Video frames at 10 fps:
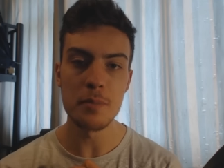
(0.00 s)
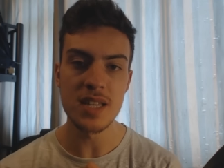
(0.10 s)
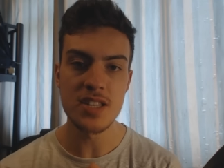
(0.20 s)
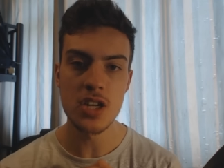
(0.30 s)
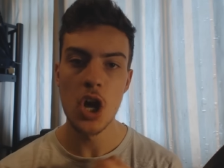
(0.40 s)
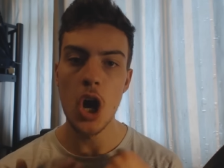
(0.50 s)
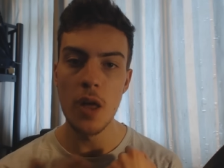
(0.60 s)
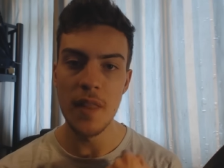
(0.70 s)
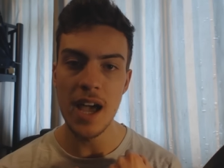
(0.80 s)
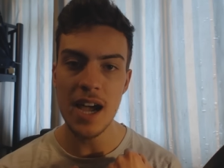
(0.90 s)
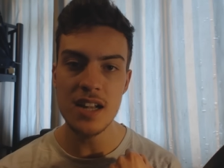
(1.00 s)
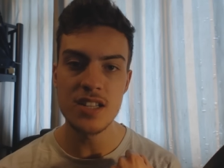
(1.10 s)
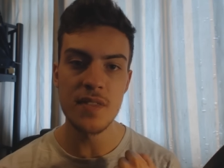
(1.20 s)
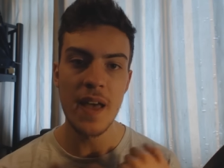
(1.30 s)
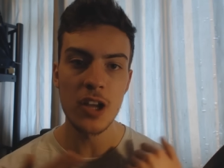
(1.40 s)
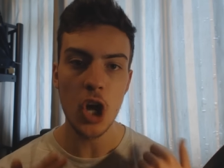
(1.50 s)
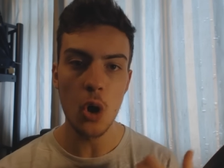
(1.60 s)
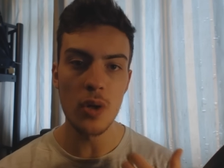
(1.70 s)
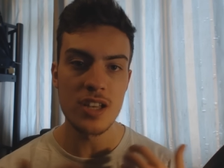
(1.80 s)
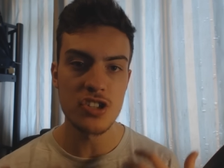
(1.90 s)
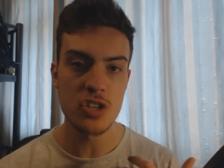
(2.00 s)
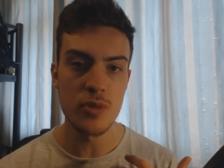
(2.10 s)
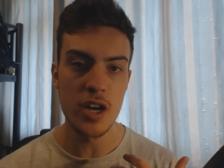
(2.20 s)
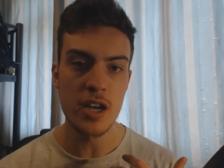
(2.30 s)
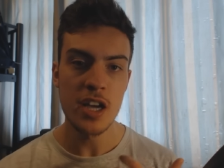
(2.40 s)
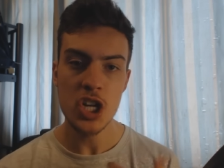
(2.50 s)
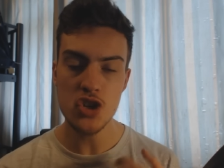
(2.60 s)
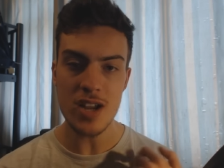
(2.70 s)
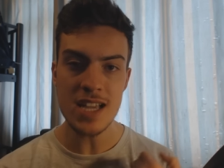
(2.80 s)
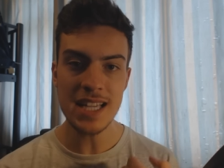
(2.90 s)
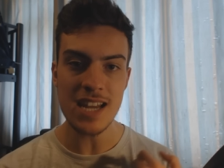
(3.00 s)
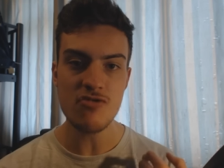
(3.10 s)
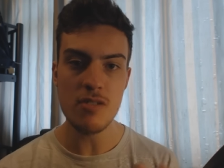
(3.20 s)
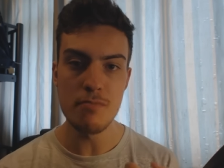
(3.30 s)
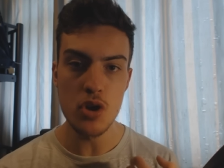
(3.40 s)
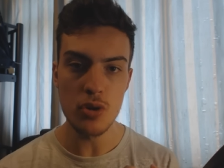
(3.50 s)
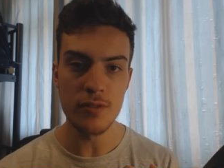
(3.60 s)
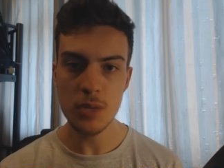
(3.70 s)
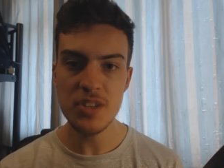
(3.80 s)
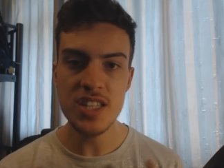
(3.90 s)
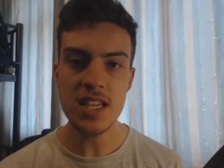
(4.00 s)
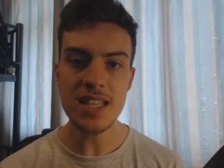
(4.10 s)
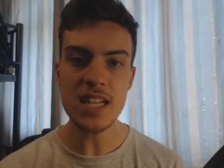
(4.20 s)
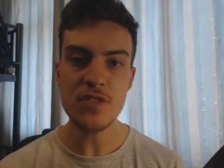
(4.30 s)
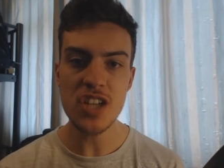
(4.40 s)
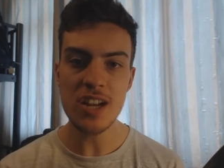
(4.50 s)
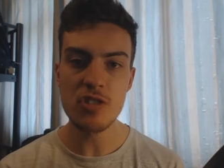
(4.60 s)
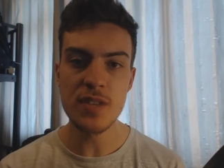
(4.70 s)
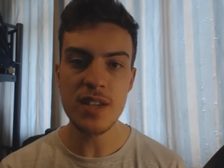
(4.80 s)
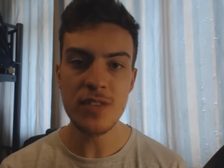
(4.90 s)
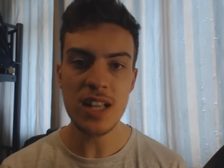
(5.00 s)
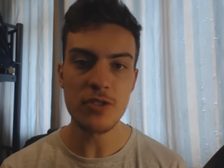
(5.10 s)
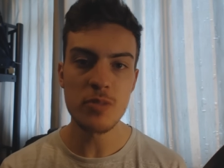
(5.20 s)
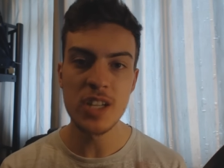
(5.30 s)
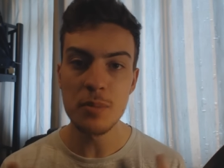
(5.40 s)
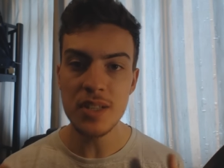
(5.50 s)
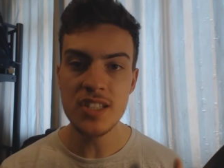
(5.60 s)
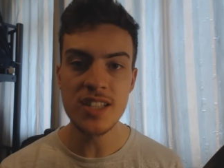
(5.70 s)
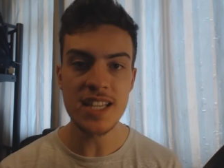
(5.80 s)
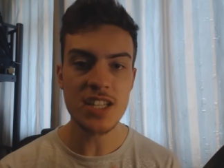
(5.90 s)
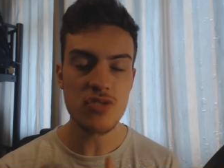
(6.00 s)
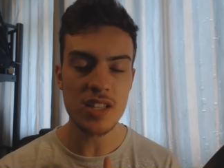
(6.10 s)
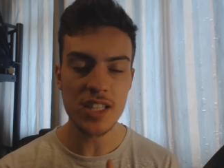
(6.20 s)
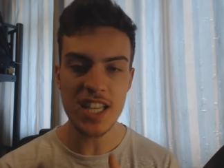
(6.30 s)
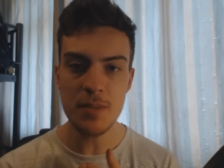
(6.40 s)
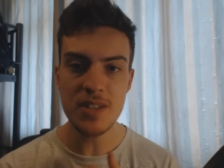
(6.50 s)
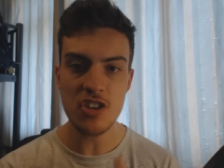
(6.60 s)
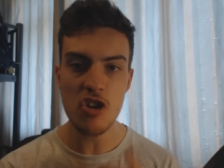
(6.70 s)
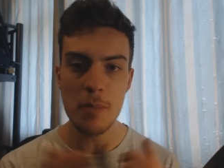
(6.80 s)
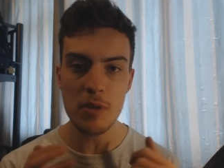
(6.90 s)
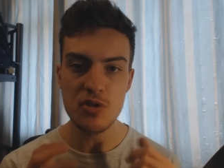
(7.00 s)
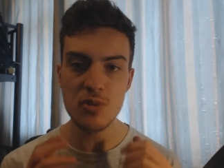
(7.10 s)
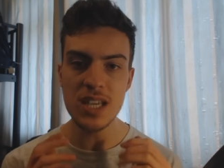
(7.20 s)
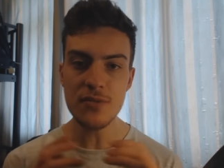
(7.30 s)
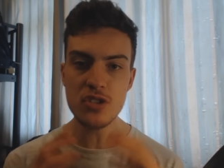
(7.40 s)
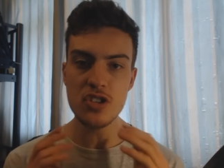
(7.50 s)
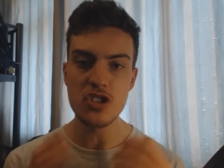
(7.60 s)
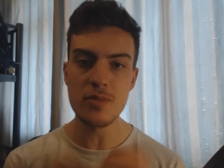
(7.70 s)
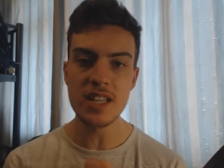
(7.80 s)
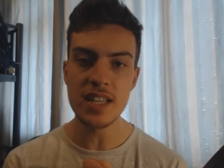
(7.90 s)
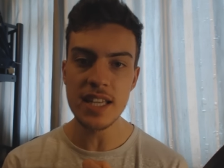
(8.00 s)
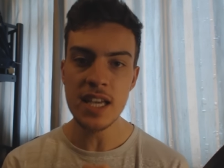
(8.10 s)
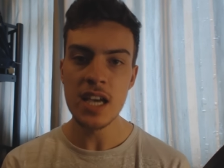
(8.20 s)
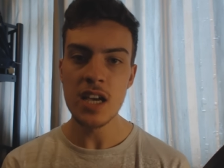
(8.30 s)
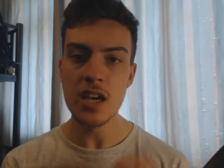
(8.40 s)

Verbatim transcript: of the Beast on their hands, and their goal is to try and get it removed. And we see at the end of Shadows of Evil, after we completed the Easter egg, the Keepers are about to give us the Summoning Key